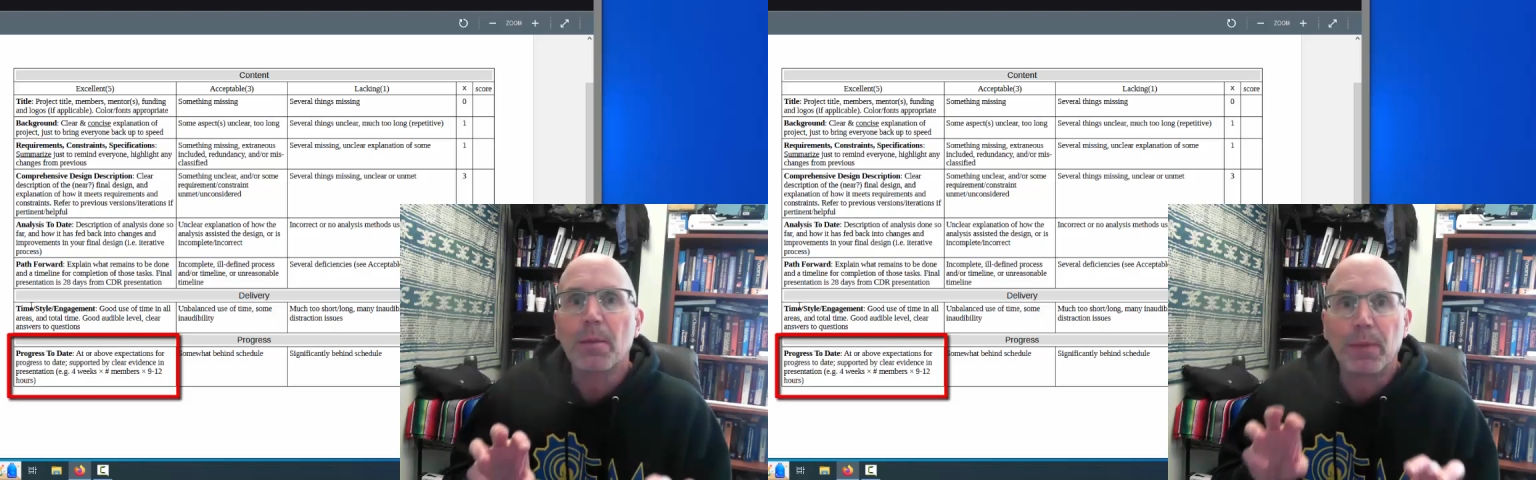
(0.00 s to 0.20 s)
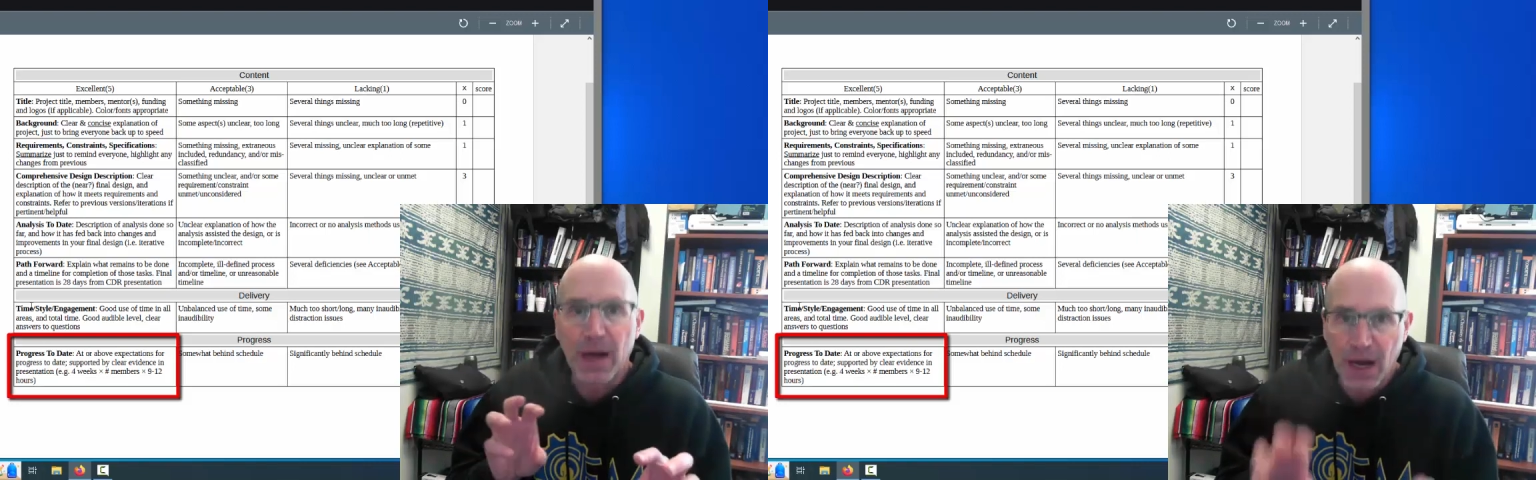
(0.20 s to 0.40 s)

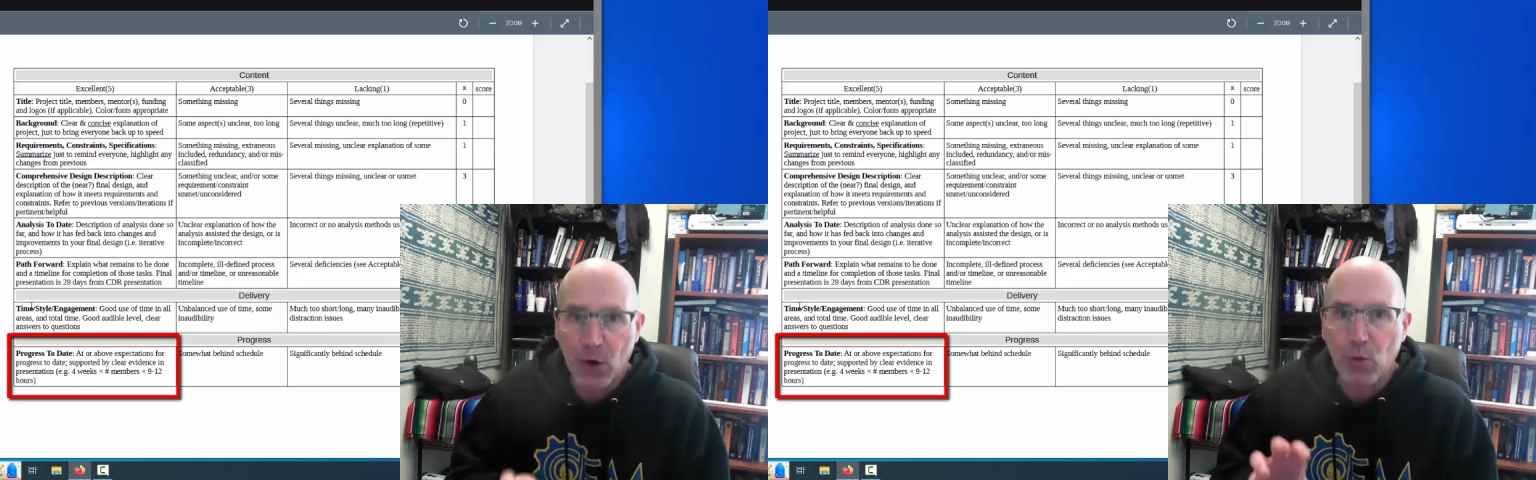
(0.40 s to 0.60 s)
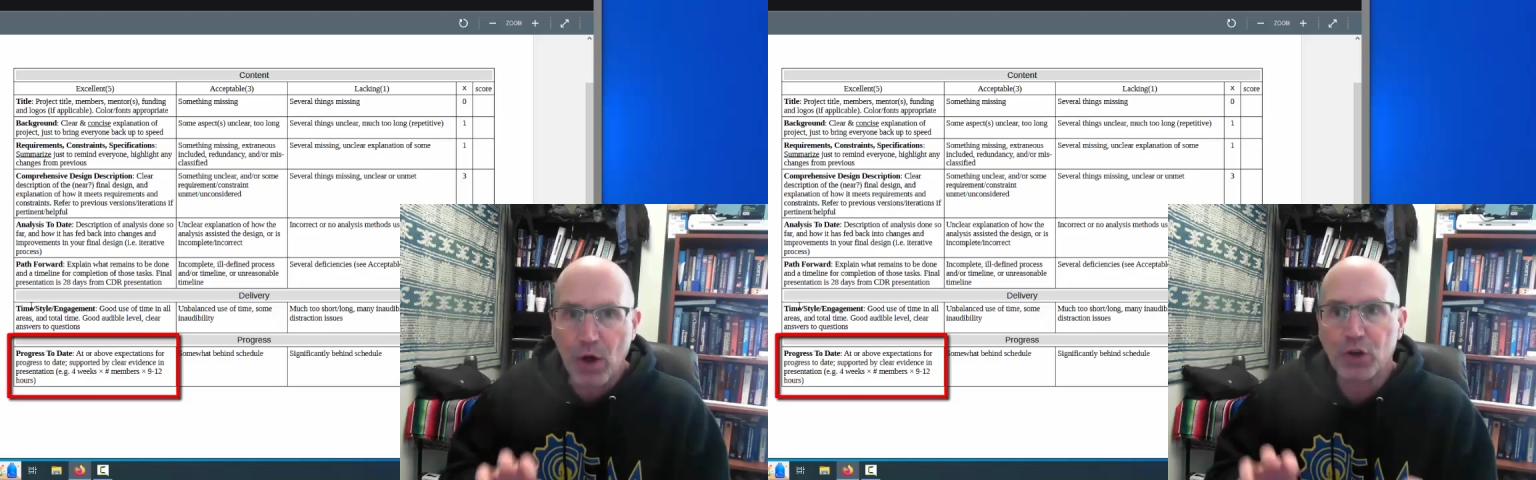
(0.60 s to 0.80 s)
but
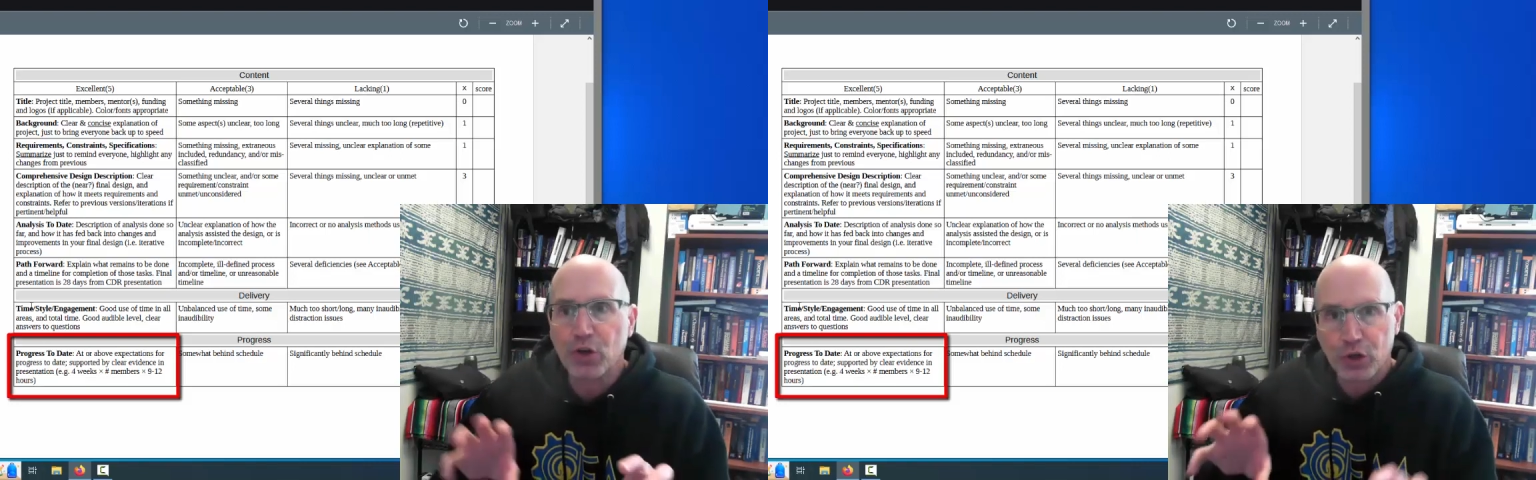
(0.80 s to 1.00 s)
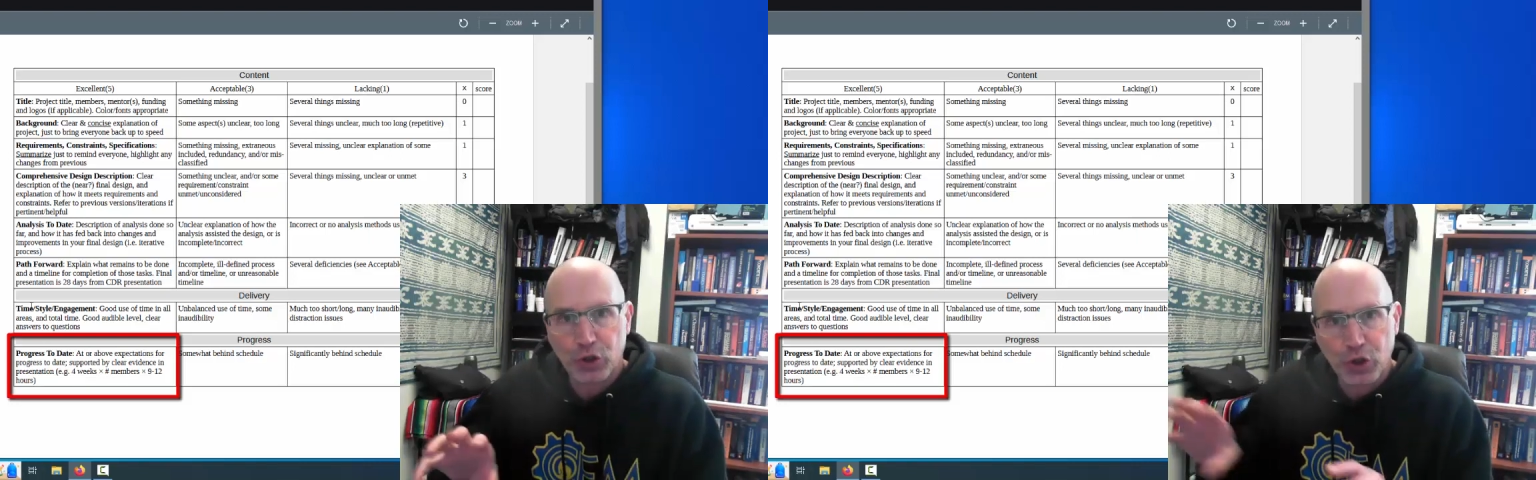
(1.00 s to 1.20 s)
how well
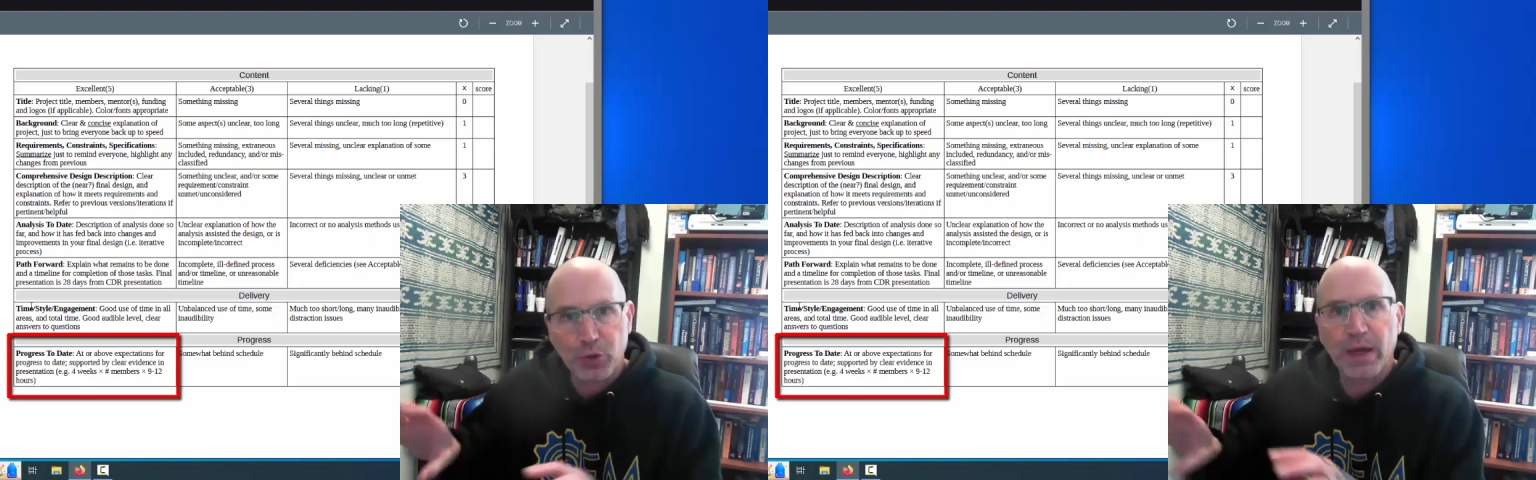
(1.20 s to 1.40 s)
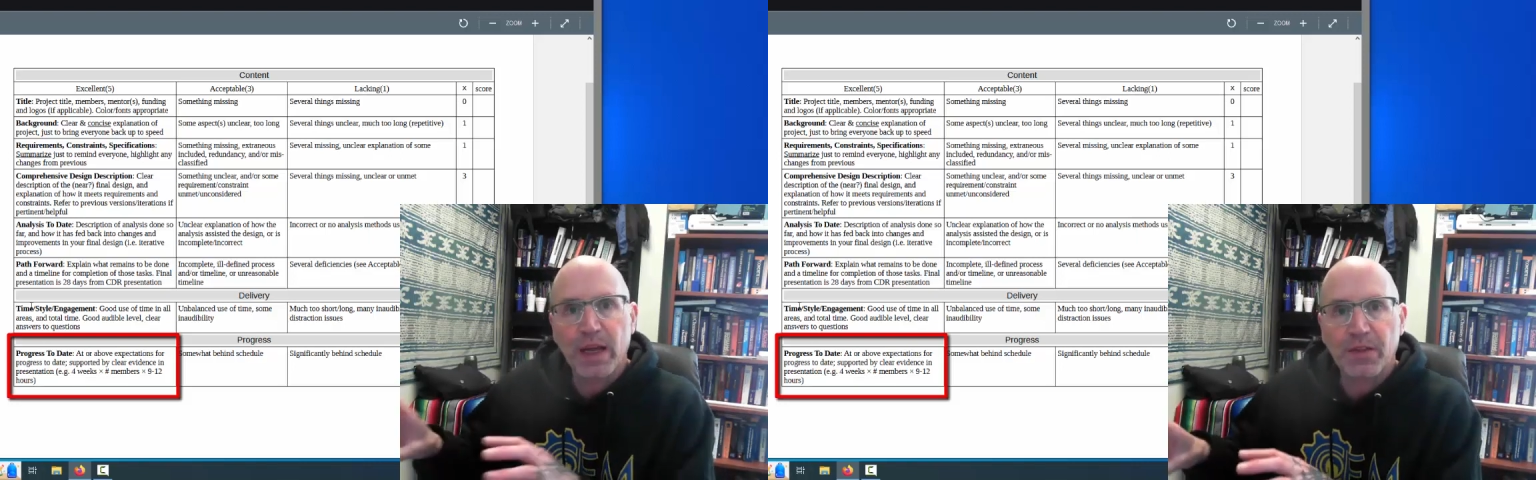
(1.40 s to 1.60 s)
you're doing